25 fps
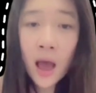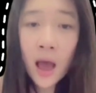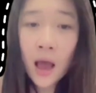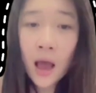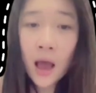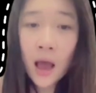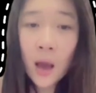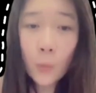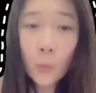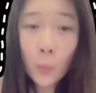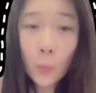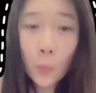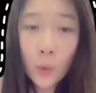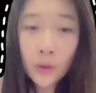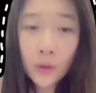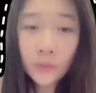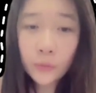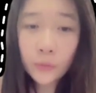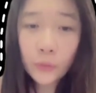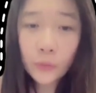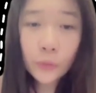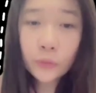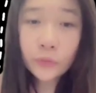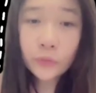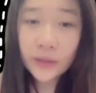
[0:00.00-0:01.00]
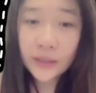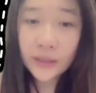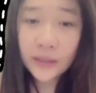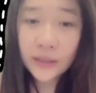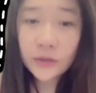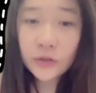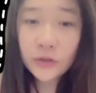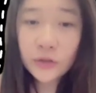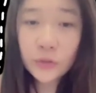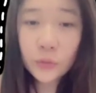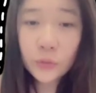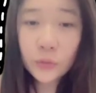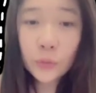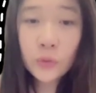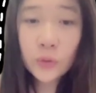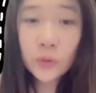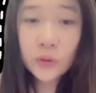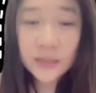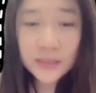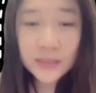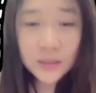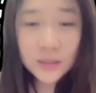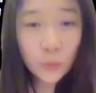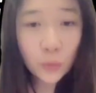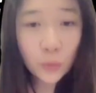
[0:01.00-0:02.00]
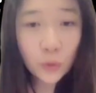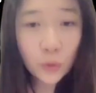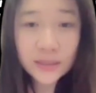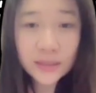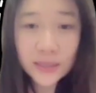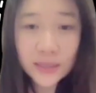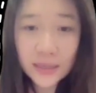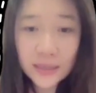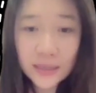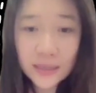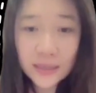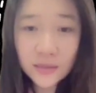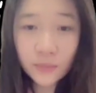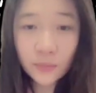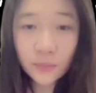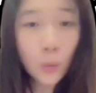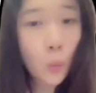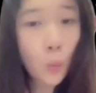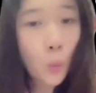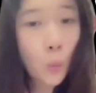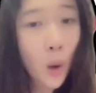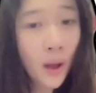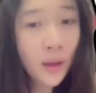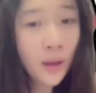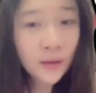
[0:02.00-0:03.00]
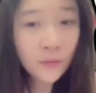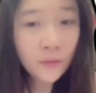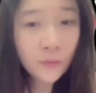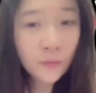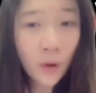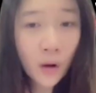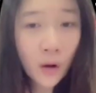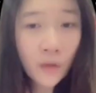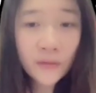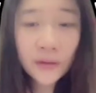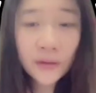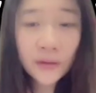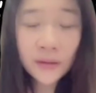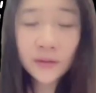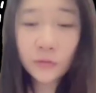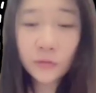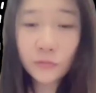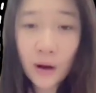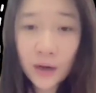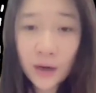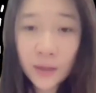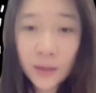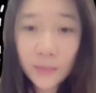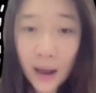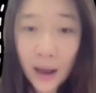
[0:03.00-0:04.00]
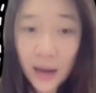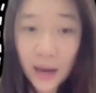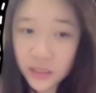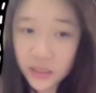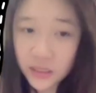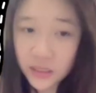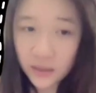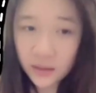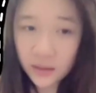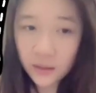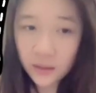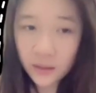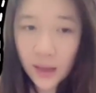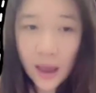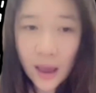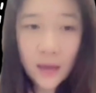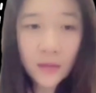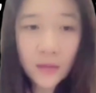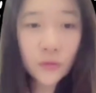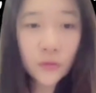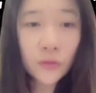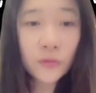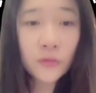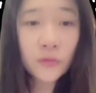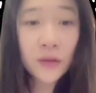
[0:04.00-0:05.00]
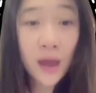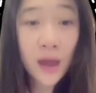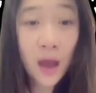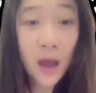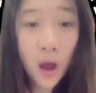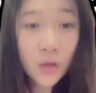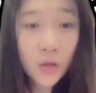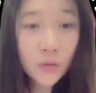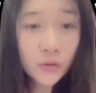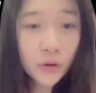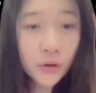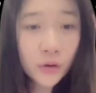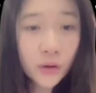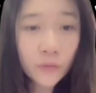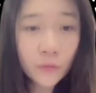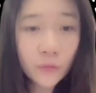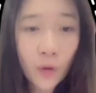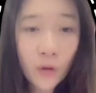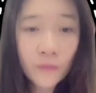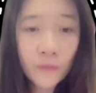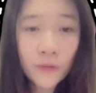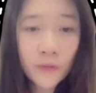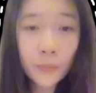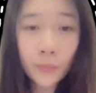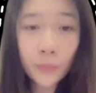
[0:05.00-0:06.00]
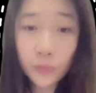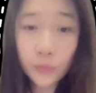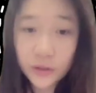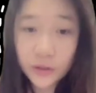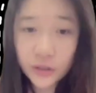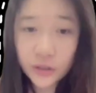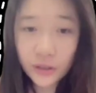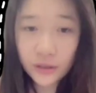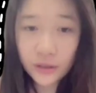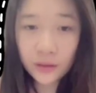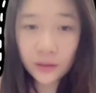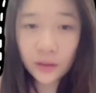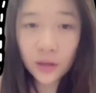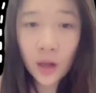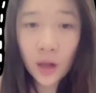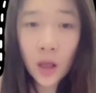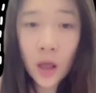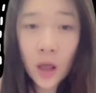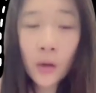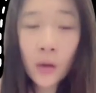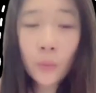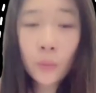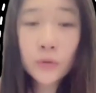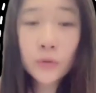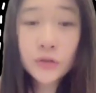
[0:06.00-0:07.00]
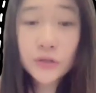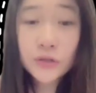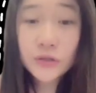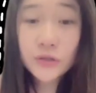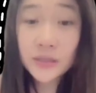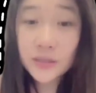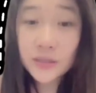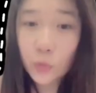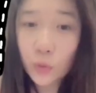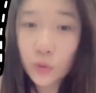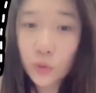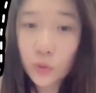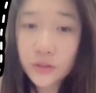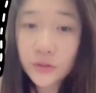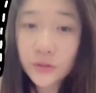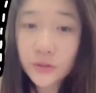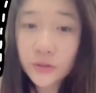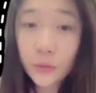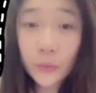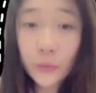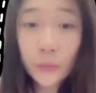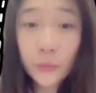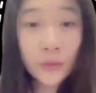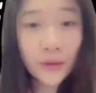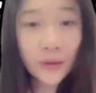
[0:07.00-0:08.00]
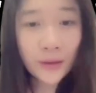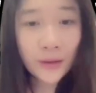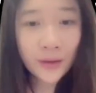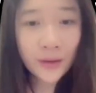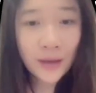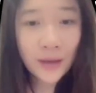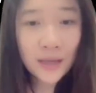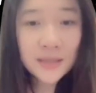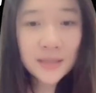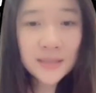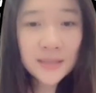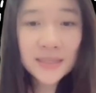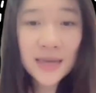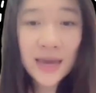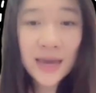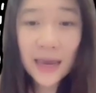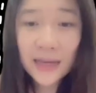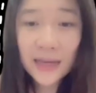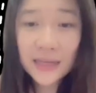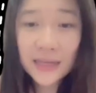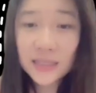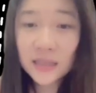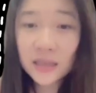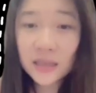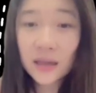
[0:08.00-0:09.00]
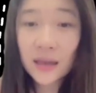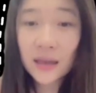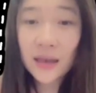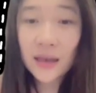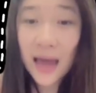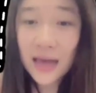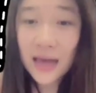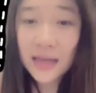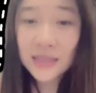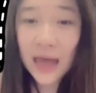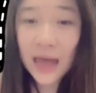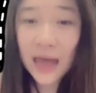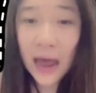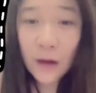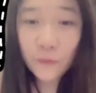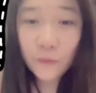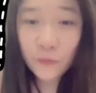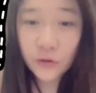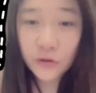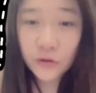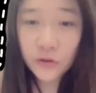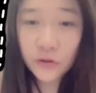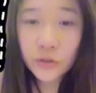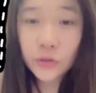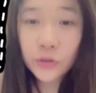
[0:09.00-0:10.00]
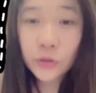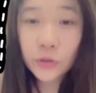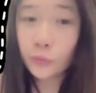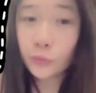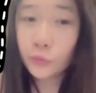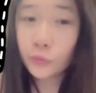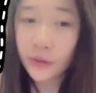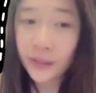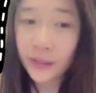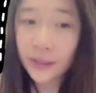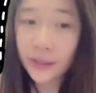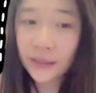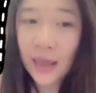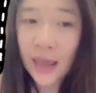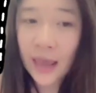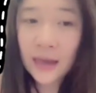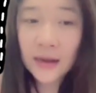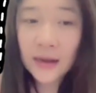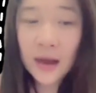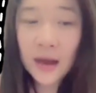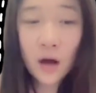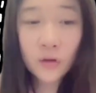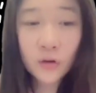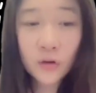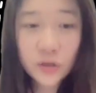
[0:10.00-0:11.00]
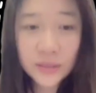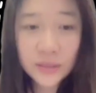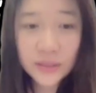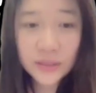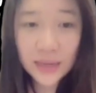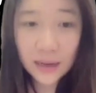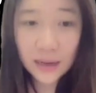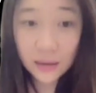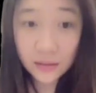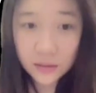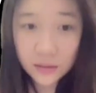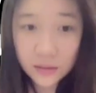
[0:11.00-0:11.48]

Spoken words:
When you read two discourses, one involving direct matching and the other involving bridging, which discourse do you think it takes less effort to read and understand?